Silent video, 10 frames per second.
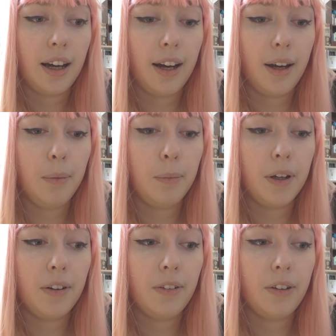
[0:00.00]
um,
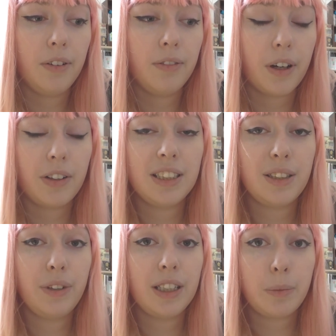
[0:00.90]
very
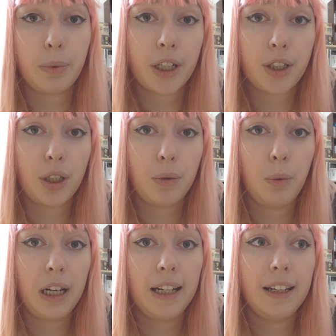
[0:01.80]
severe depression
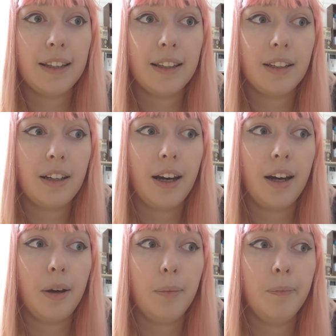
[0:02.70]
with
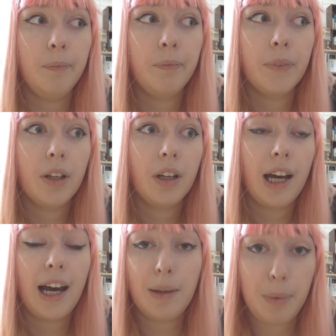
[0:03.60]
um,
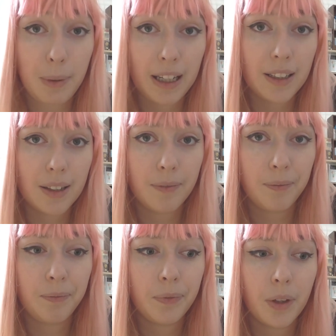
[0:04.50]
hypermania
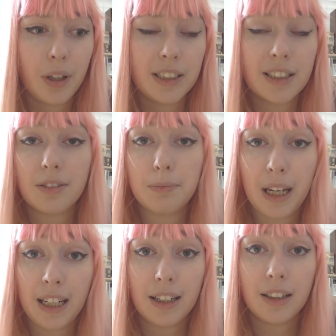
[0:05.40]
instead of
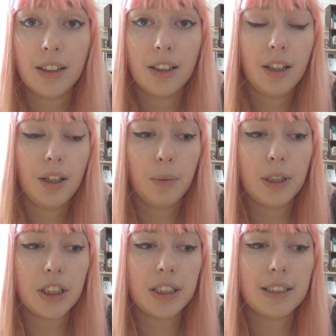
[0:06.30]
mania,
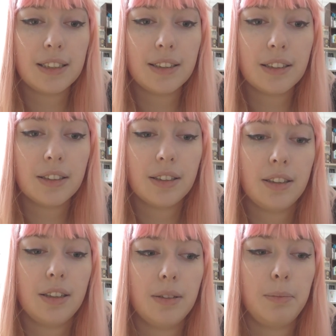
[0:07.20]
which is
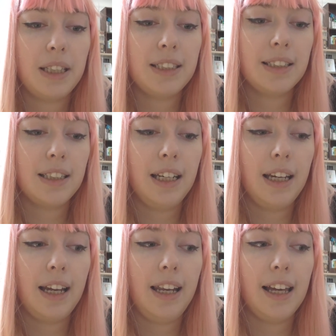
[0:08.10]

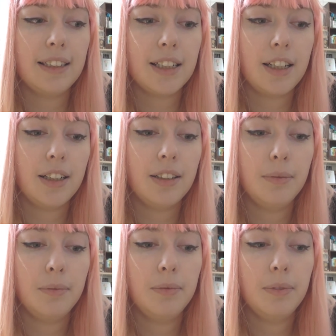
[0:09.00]
basically a lesser,
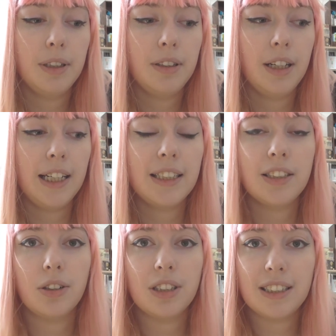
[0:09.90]

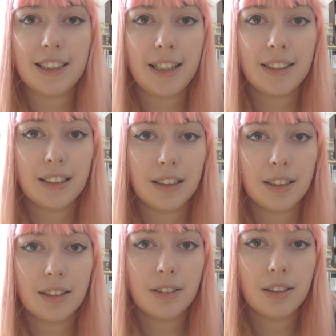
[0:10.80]
it's not as intense
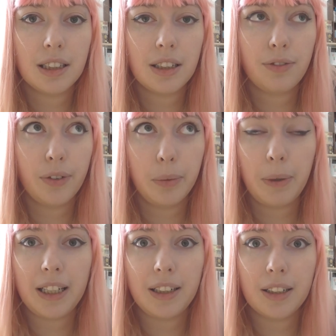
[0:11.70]
as full
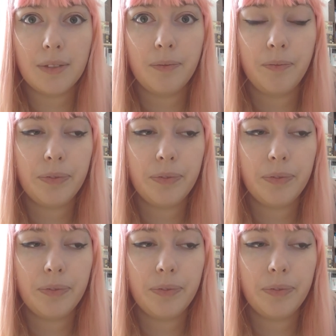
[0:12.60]
mania.